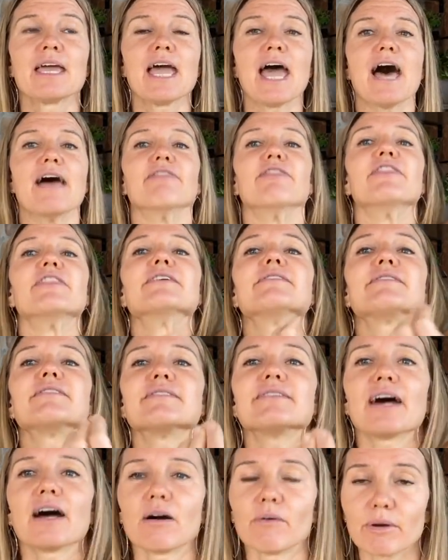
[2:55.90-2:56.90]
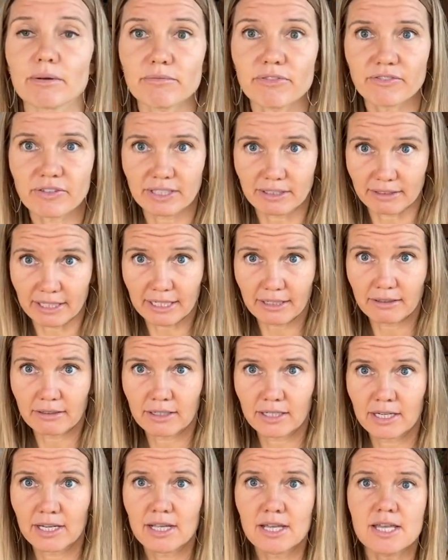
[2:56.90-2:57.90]
and this is how I'm feeling.
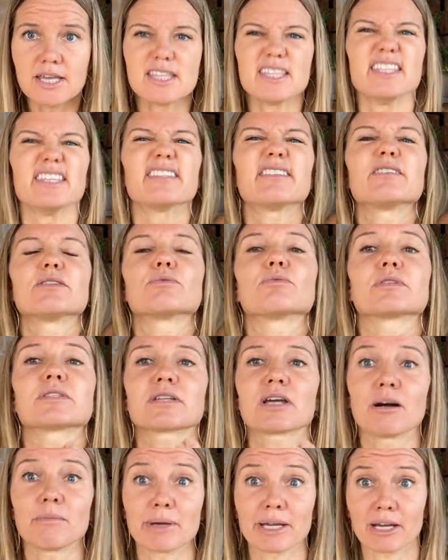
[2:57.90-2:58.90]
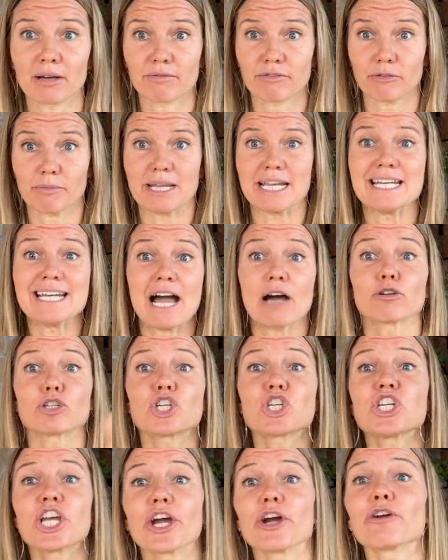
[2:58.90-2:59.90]
This is what's coming up for me. Now
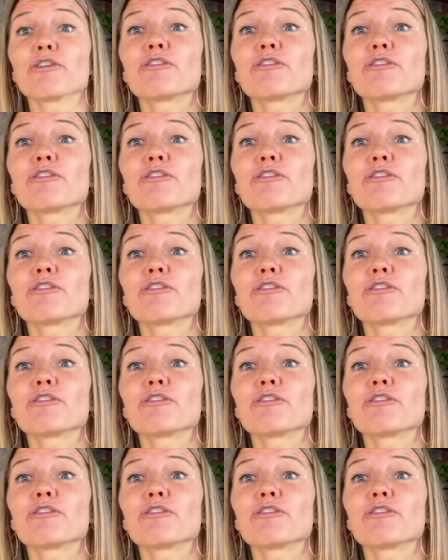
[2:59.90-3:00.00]
share